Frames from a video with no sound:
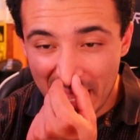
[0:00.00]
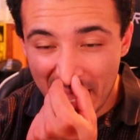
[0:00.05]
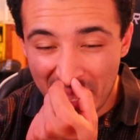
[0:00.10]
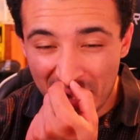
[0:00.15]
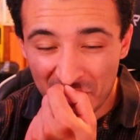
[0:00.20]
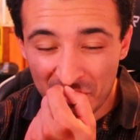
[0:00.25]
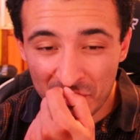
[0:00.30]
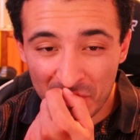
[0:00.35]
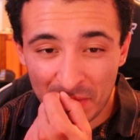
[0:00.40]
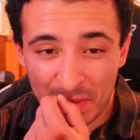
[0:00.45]
I
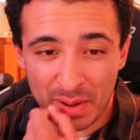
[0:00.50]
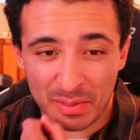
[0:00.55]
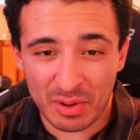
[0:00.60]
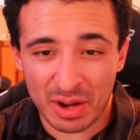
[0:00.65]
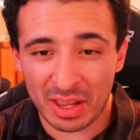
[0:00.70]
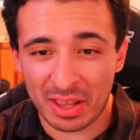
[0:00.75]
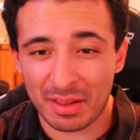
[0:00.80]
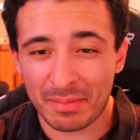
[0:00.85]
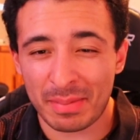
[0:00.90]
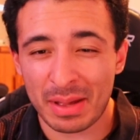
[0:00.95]
don't really remember
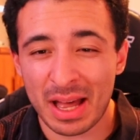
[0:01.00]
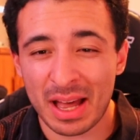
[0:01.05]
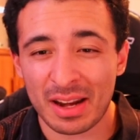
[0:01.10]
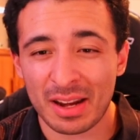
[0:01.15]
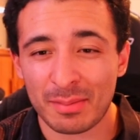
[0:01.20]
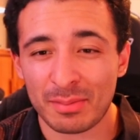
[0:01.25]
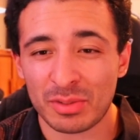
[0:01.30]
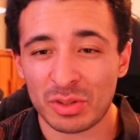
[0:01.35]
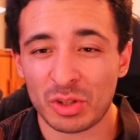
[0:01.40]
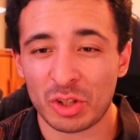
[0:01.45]
anything about
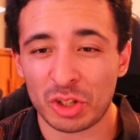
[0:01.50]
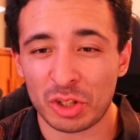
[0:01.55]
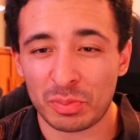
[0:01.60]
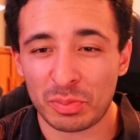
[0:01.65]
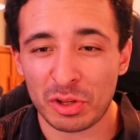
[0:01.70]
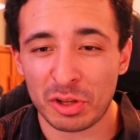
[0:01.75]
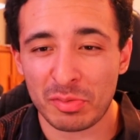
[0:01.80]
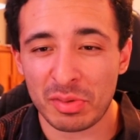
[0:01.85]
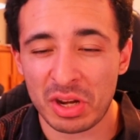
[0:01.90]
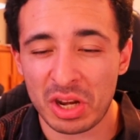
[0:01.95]
him, so I'll just
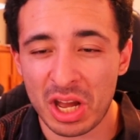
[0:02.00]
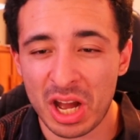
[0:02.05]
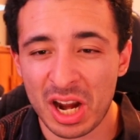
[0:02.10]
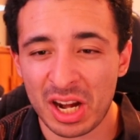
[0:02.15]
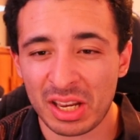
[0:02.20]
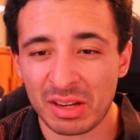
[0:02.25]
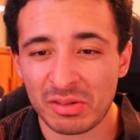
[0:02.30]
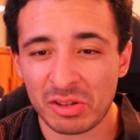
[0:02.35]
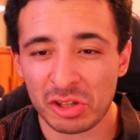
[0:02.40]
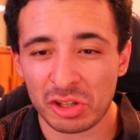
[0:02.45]
put him in
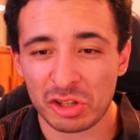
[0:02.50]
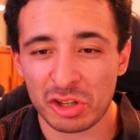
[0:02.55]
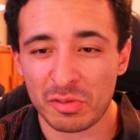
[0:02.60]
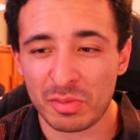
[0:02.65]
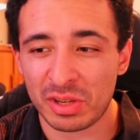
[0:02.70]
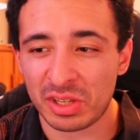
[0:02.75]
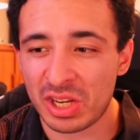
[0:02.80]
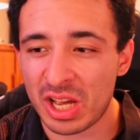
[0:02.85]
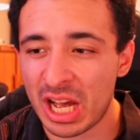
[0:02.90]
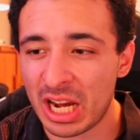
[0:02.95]
Naughty. Just
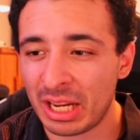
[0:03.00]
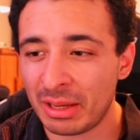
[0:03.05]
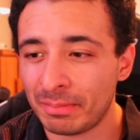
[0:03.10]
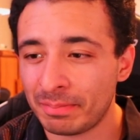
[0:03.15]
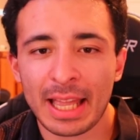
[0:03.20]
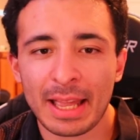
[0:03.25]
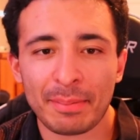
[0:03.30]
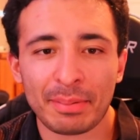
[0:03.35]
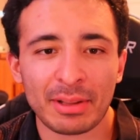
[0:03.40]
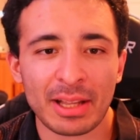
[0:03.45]
assume he's Naughty.
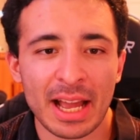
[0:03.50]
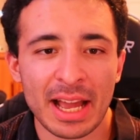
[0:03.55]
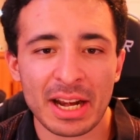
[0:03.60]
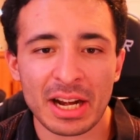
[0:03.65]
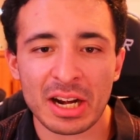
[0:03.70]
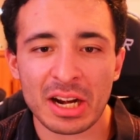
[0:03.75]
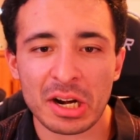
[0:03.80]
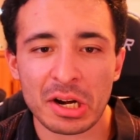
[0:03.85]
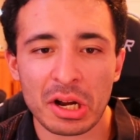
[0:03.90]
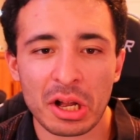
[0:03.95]

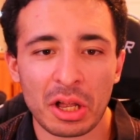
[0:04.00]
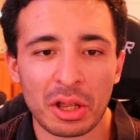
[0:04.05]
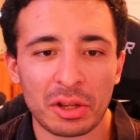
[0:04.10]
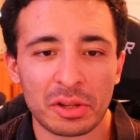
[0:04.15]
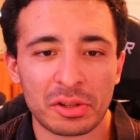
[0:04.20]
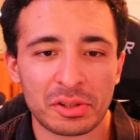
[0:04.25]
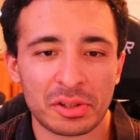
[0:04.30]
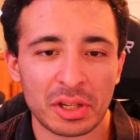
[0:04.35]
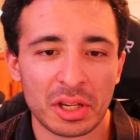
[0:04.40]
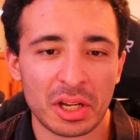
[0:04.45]
Lamplighter,
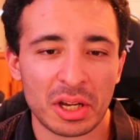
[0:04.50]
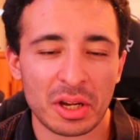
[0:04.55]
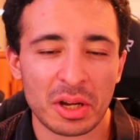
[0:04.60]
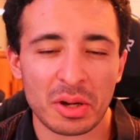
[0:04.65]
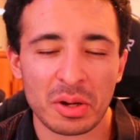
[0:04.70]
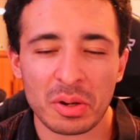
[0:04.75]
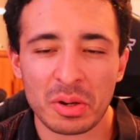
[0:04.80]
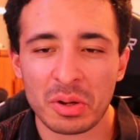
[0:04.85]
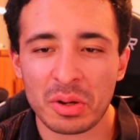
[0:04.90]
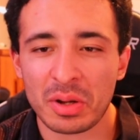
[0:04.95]

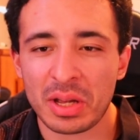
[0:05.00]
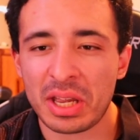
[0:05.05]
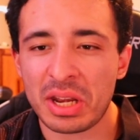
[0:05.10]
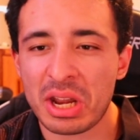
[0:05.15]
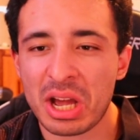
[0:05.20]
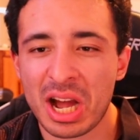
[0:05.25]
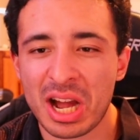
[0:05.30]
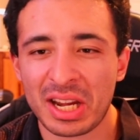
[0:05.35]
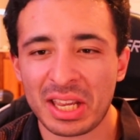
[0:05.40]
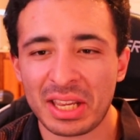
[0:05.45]
also in
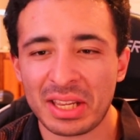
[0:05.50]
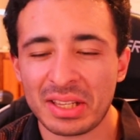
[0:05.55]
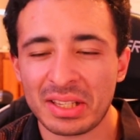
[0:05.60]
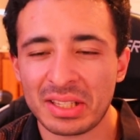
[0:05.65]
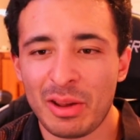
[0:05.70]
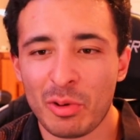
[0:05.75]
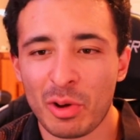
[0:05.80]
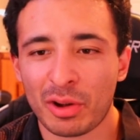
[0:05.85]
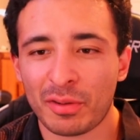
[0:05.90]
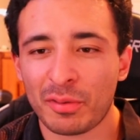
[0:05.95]
Naughty.
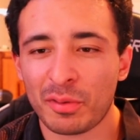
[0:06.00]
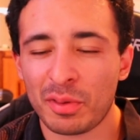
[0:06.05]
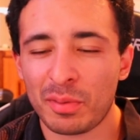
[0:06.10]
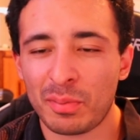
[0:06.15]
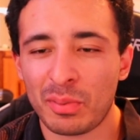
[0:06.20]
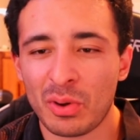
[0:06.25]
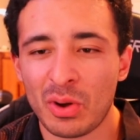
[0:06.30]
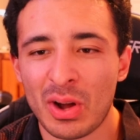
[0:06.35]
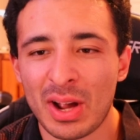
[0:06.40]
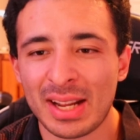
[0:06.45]
He worked for the
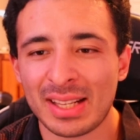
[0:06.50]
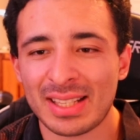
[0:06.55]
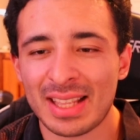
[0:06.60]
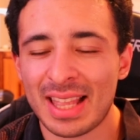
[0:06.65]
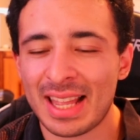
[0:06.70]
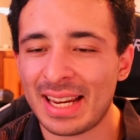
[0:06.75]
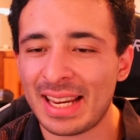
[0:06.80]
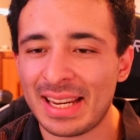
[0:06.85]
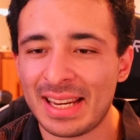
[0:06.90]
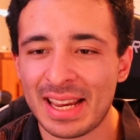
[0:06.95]
boys, and
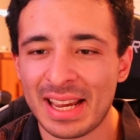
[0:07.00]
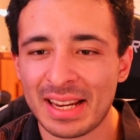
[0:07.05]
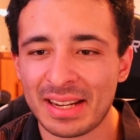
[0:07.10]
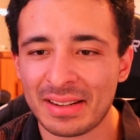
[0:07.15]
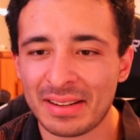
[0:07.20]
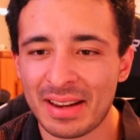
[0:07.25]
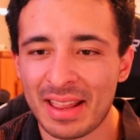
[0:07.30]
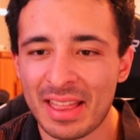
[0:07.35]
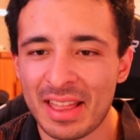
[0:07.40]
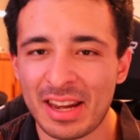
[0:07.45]
then he
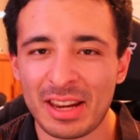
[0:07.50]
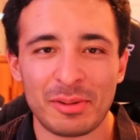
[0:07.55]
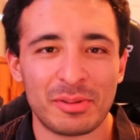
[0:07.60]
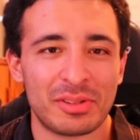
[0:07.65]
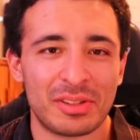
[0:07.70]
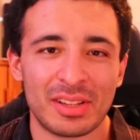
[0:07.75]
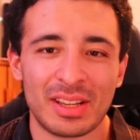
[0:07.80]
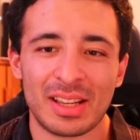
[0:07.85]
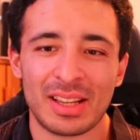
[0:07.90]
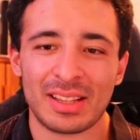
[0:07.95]
didn't. And then he
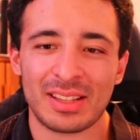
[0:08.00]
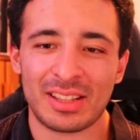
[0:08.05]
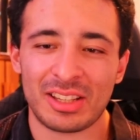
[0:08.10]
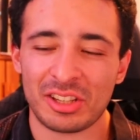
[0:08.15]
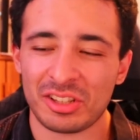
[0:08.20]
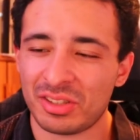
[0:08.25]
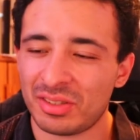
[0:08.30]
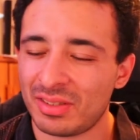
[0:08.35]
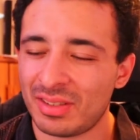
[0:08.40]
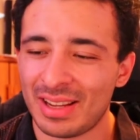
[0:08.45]
was uh,
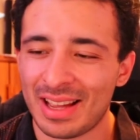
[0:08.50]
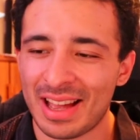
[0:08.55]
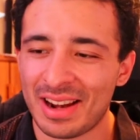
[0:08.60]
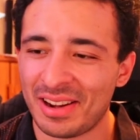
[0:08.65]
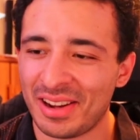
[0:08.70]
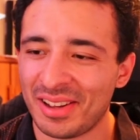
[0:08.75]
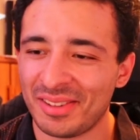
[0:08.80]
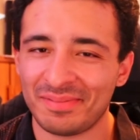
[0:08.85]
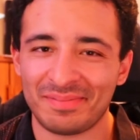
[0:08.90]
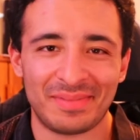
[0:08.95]
just, I
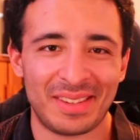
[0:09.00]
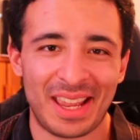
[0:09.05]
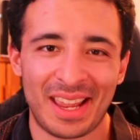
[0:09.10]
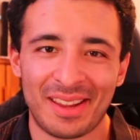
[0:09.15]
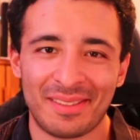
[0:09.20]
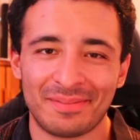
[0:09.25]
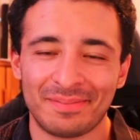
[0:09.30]
don't know, yeah.